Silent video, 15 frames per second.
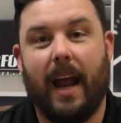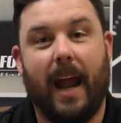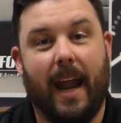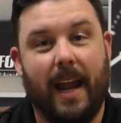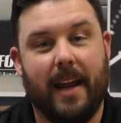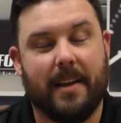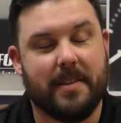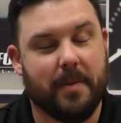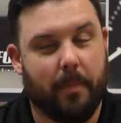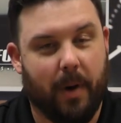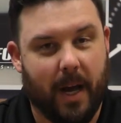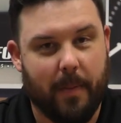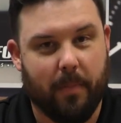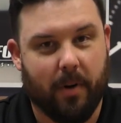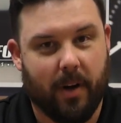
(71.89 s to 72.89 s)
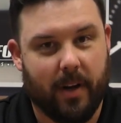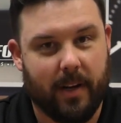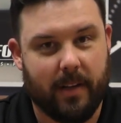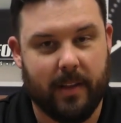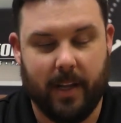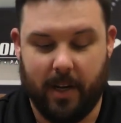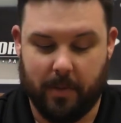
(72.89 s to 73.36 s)
And as a
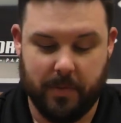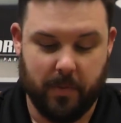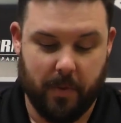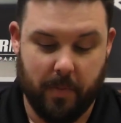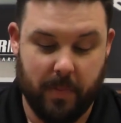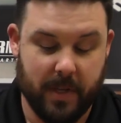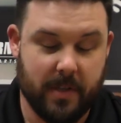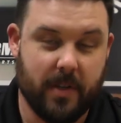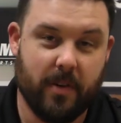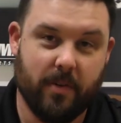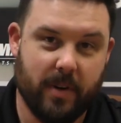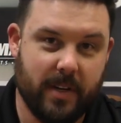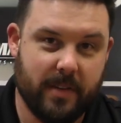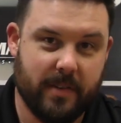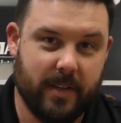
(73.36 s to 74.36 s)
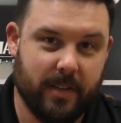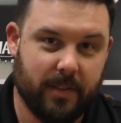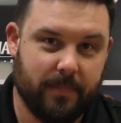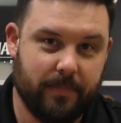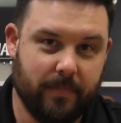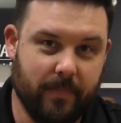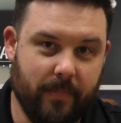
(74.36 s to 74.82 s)
byproduct that helps with piston ring seal,